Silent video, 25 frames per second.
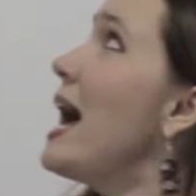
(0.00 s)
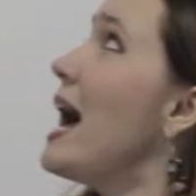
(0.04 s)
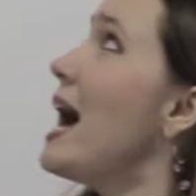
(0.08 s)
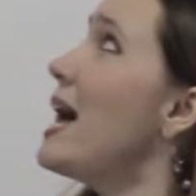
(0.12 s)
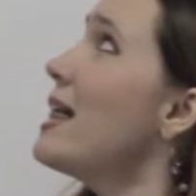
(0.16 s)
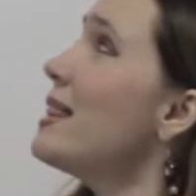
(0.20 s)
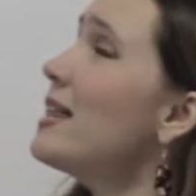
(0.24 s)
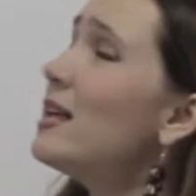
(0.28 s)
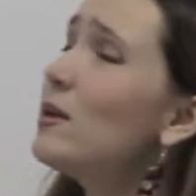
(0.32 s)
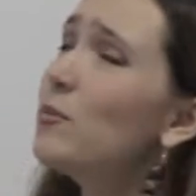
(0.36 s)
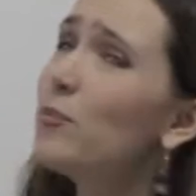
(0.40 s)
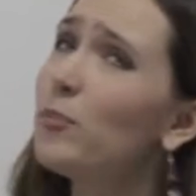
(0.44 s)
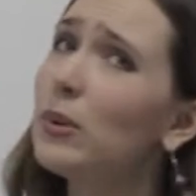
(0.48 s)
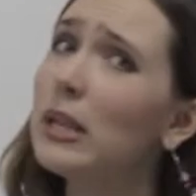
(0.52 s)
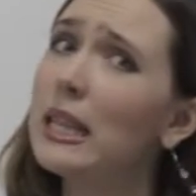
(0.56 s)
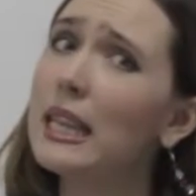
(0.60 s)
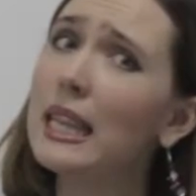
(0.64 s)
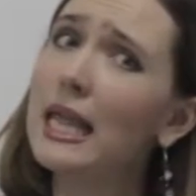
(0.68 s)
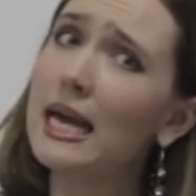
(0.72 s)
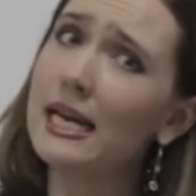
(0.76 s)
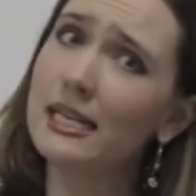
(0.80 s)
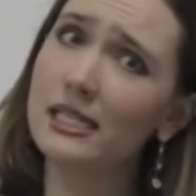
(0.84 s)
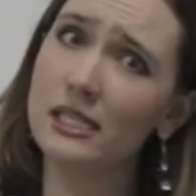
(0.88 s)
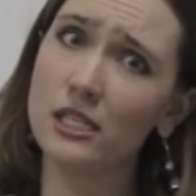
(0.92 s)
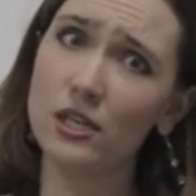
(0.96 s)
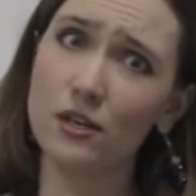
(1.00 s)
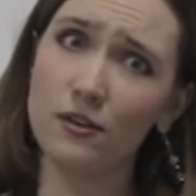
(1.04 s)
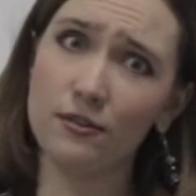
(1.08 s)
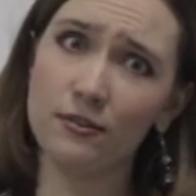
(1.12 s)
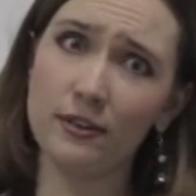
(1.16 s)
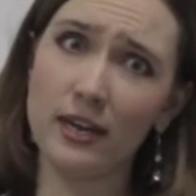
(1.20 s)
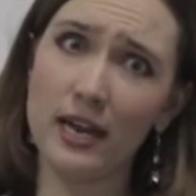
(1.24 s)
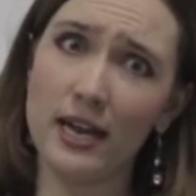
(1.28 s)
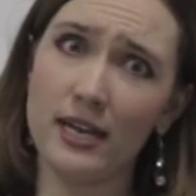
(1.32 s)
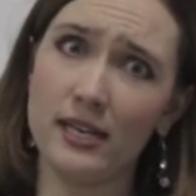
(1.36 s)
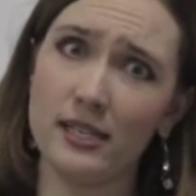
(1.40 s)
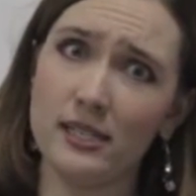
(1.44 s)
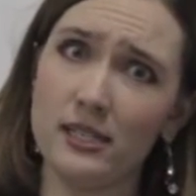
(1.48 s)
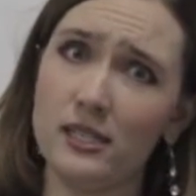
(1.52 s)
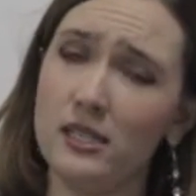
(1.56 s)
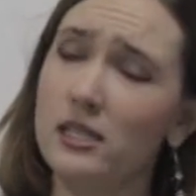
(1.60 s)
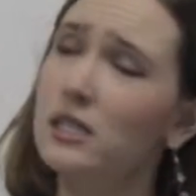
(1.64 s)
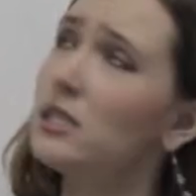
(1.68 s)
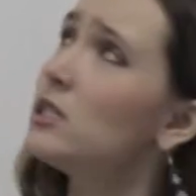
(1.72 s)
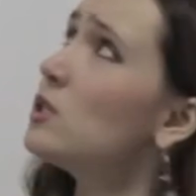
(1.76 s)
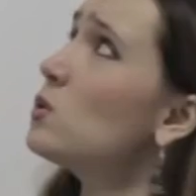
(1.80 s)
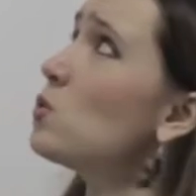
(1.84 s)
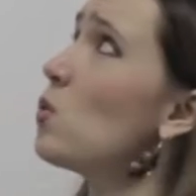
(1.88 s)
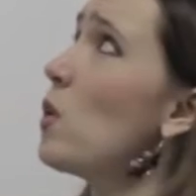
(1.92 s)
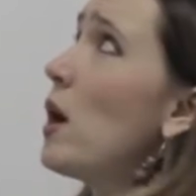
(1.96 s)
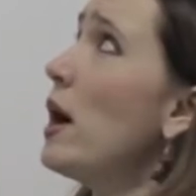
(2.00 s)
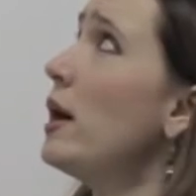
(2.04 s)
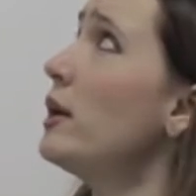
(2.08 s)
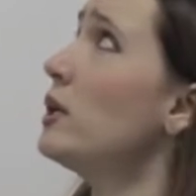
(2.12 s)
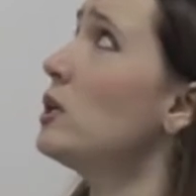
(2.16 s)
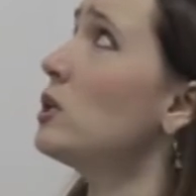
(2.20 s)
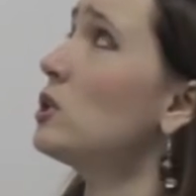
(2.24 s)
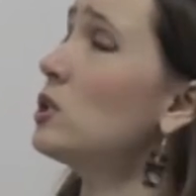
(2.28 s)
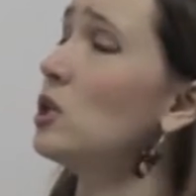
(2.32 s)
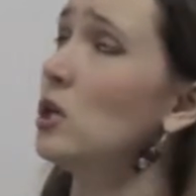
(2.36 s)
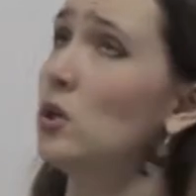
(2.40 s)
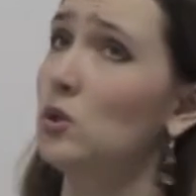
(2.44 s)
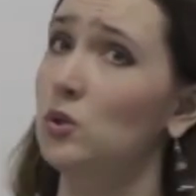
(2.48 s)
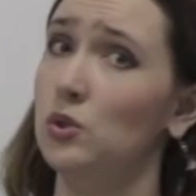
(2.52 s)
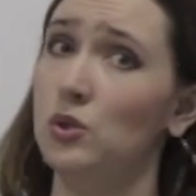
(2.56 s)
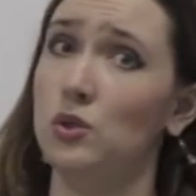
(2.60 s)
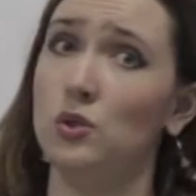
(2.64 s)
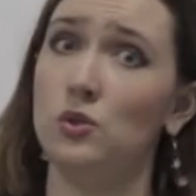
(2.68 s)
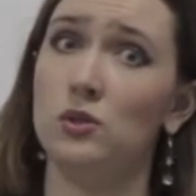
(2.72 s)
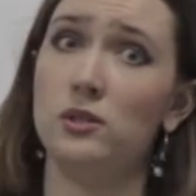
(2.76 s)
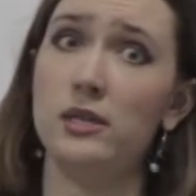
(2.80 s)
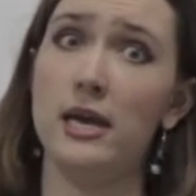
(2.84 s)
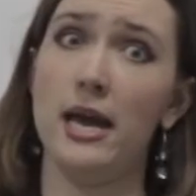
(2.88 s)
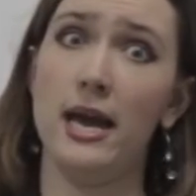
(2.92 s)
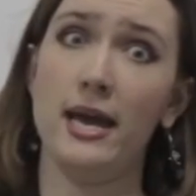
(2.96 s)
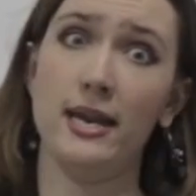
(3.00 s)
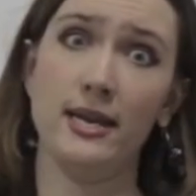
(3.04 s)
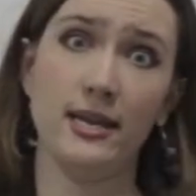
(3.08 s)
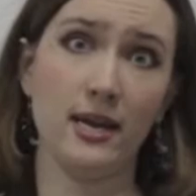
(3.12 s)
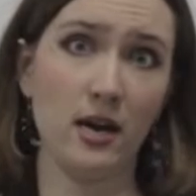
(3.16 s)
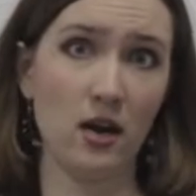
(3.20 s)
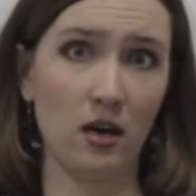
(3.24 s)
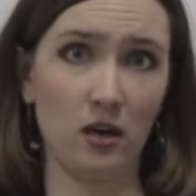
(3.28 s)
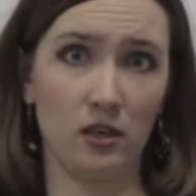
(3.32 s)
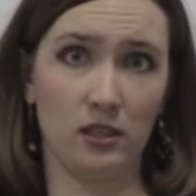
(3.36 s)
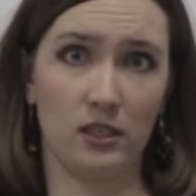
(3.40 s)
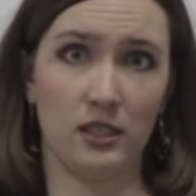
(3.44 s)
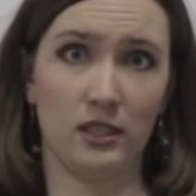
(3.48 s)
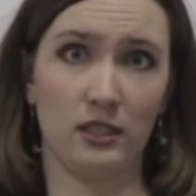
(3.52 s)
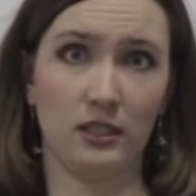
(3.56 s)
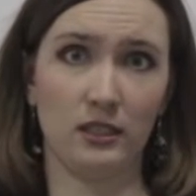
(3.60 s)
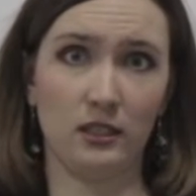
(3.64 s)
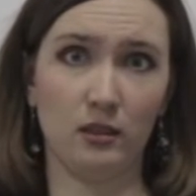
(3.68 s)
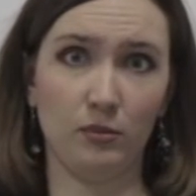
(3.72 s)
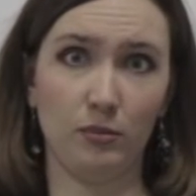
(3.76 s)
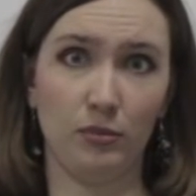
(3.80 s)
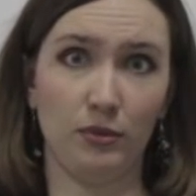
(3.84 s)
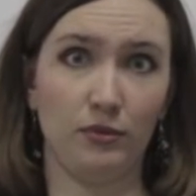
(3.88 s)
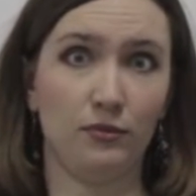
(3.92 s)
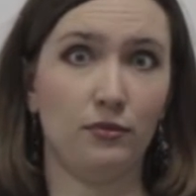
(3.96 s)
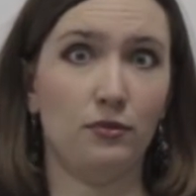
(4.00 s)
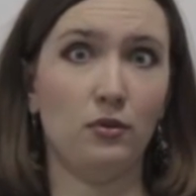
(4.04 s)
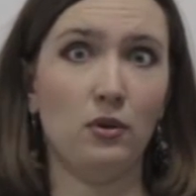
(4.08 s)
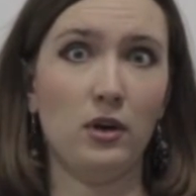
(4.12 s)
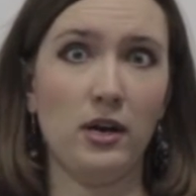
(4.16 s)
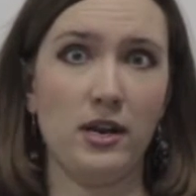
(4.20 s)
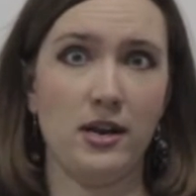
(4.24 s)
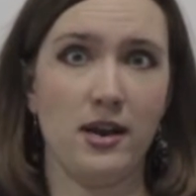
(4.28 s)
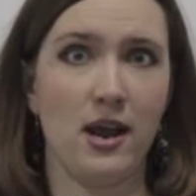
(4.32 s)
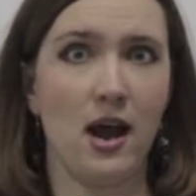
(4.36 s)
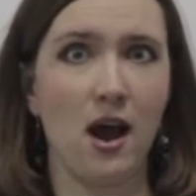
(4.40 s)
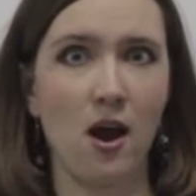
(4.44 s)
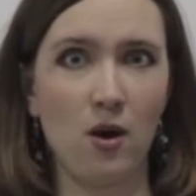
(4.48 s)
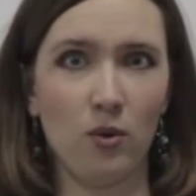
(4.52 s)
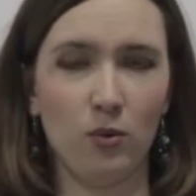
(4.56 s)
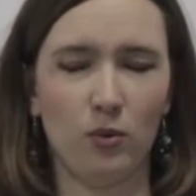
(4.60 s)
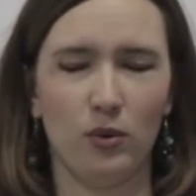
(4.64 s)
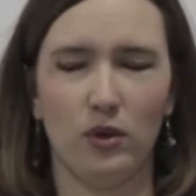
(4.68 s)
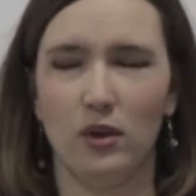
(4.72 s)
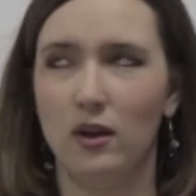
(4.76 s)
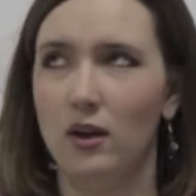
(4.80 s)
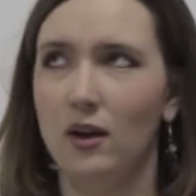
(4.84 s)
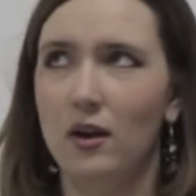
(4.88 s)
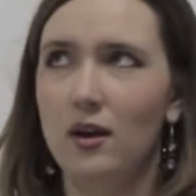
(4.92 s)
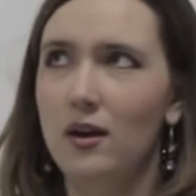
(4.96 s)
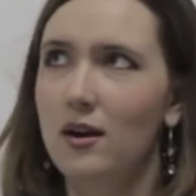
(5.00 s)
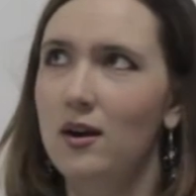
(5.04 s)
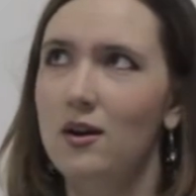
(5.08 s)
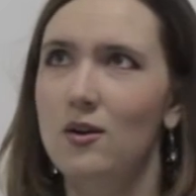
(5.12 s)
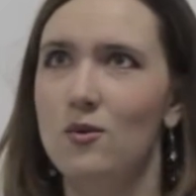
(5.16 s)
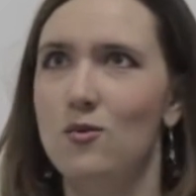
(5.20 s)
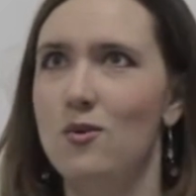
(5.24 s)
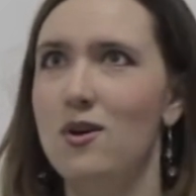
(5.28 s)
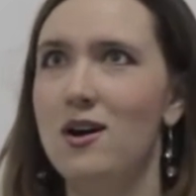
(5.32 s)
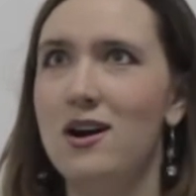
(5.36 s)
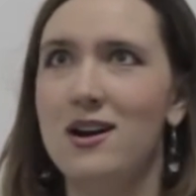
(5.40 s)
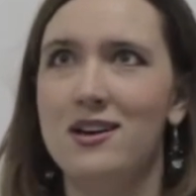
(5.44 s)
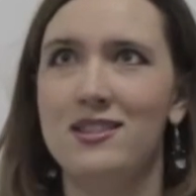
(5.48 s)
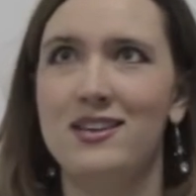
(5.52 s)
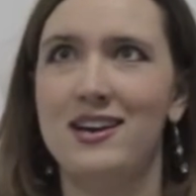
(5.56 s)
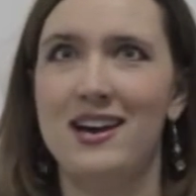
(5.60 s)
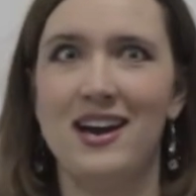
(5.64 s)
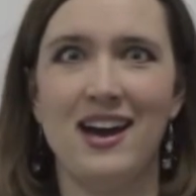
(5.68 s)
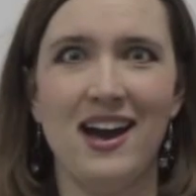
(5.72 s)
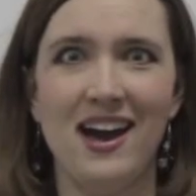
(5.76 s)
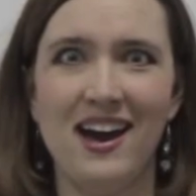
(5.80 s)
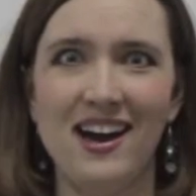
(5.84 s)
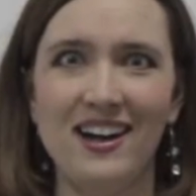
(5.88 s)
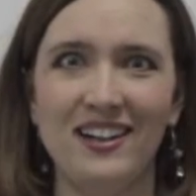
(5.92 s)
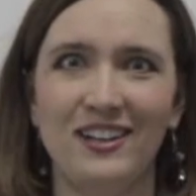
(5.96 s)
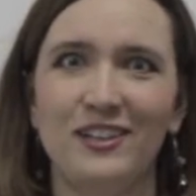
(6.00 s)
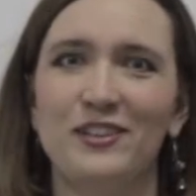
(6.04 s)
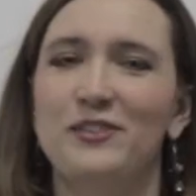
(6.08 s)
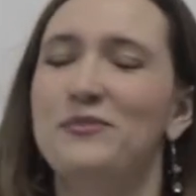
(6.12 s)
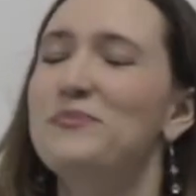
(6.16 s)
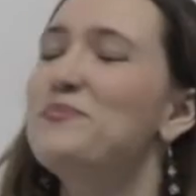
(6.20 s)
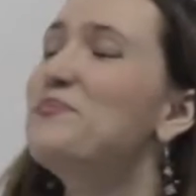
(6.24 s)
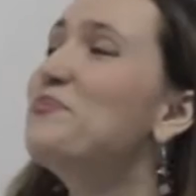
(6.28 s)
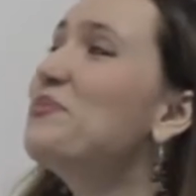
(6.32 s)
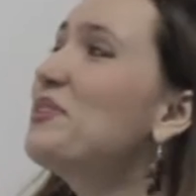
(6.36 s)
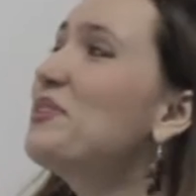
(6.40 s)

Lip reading: and then plenty of cases where you don't use any article before a noun. Why the hell?